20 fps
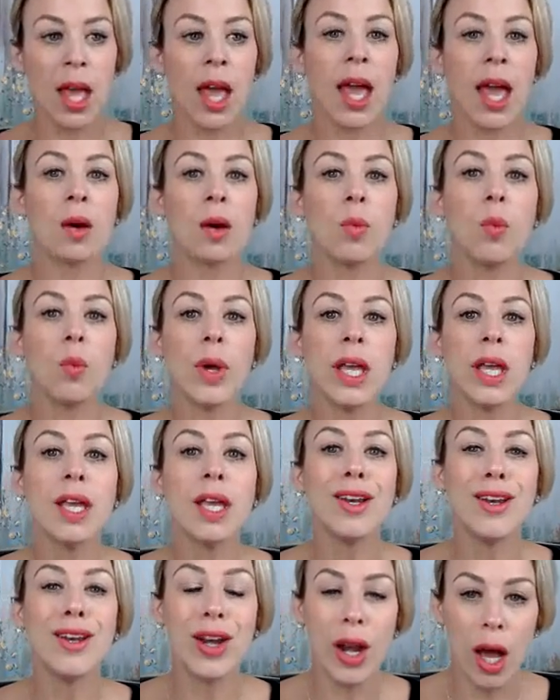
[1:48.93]
And we
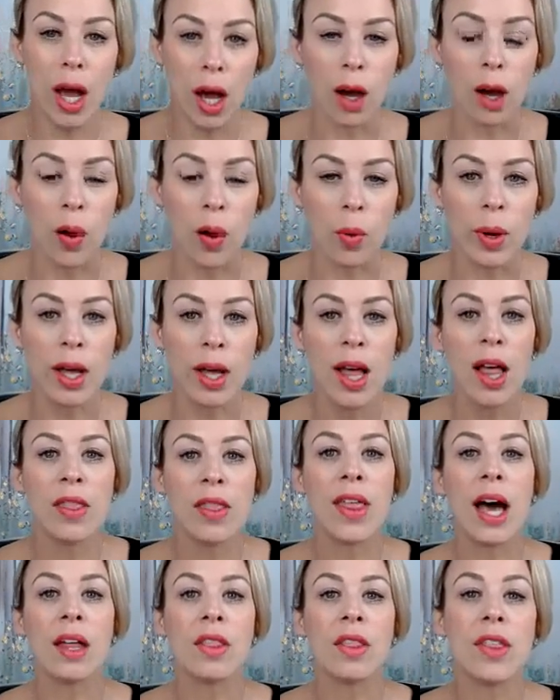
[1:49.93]
know
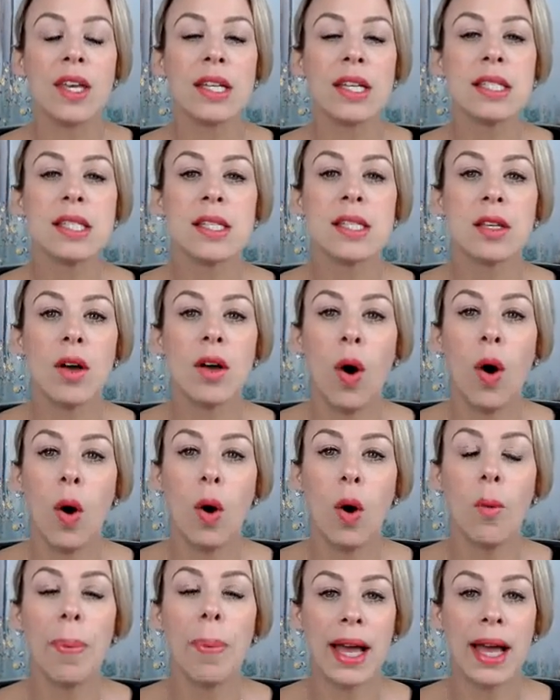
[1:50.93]
that this
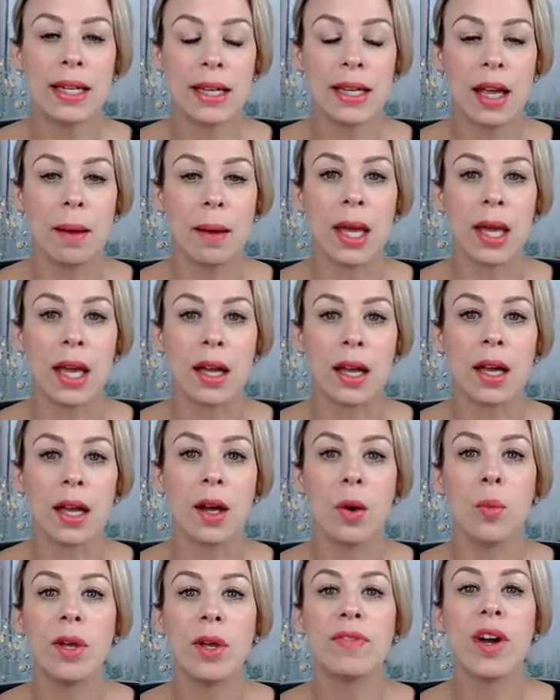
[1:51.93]
whole pandemic,
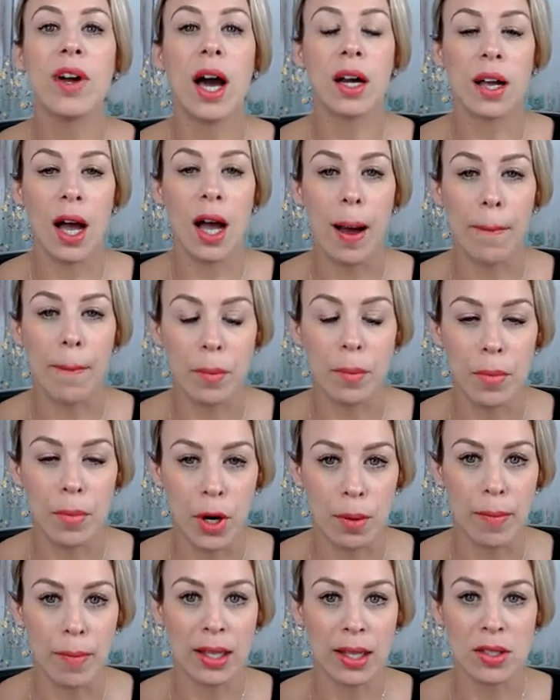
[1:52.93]
we've got a couple more
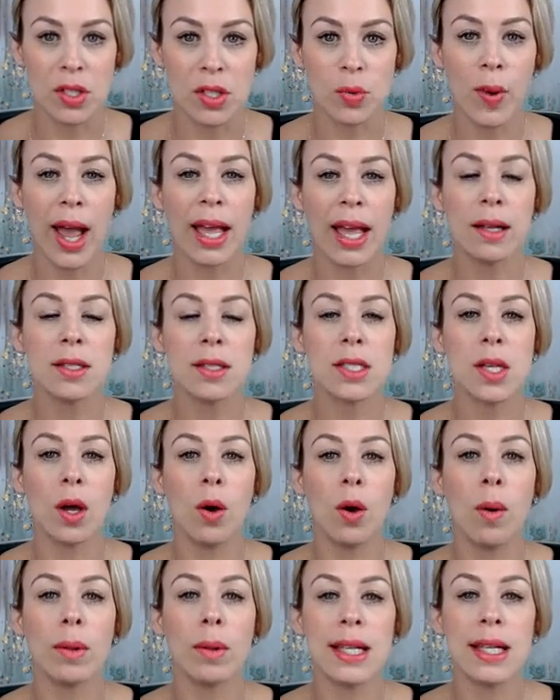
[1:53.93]
months, right?
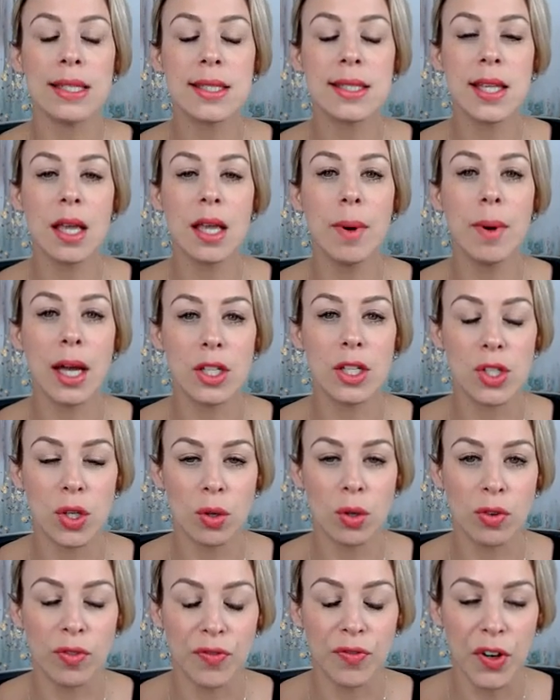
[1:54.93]
So let's say by
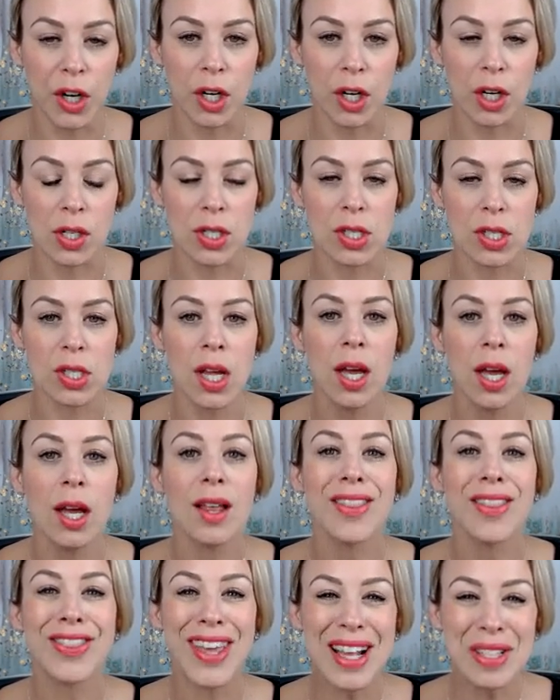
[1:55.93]
June 1st,
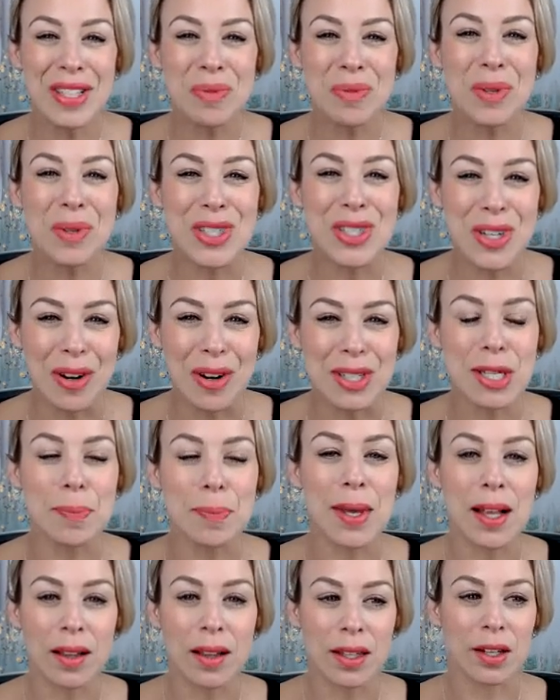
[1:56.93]
things will start to be
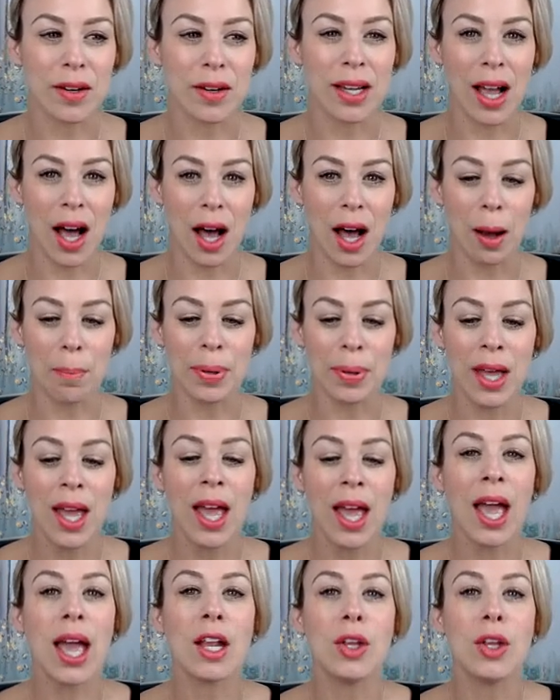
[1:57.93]
clearing up
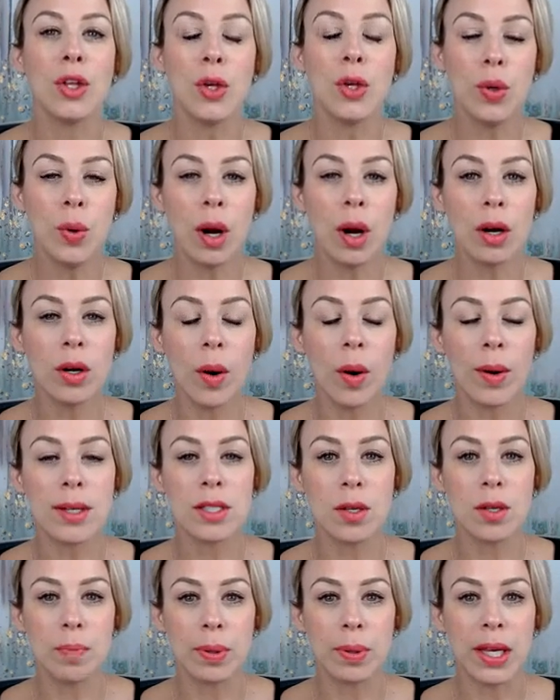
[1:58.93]
and you are going
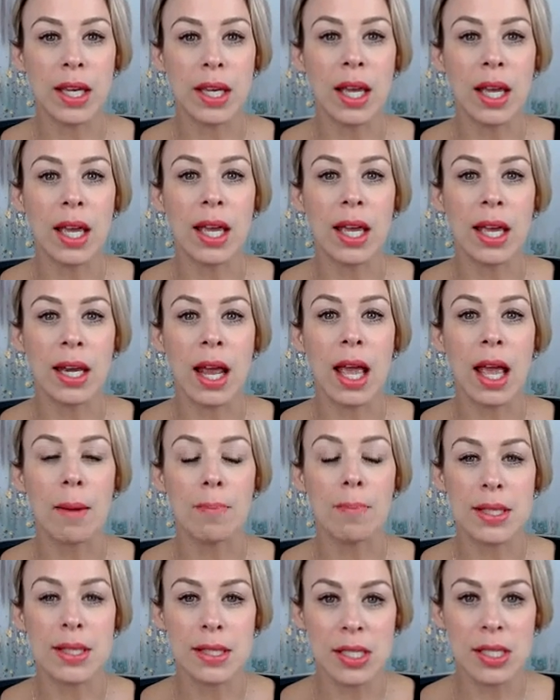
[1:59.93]
to be in a
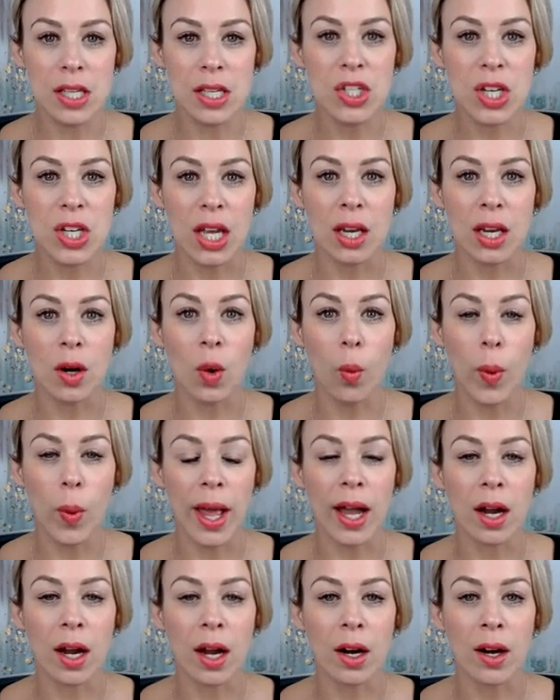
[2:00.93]
position
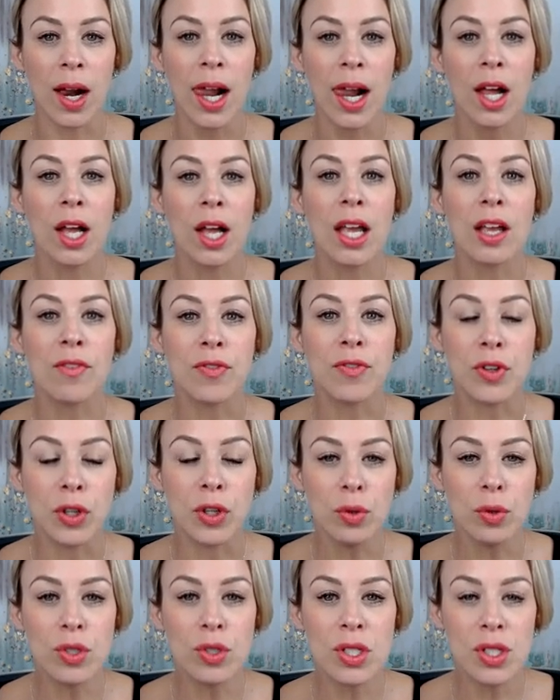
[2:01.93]
where if
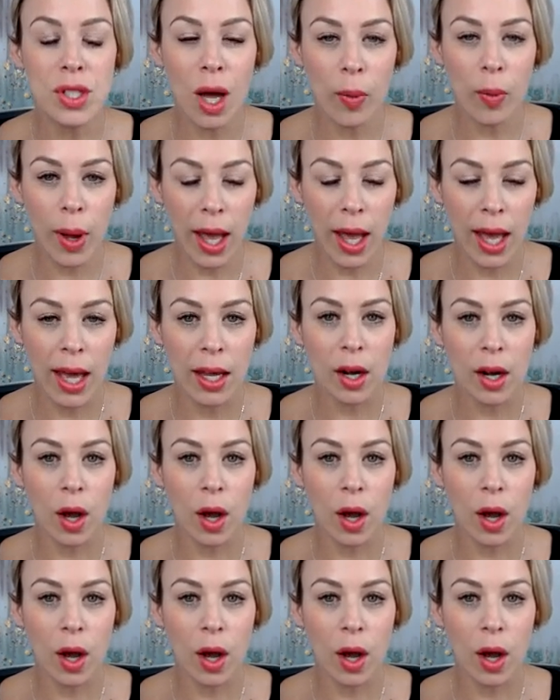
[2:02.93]
you just go ahead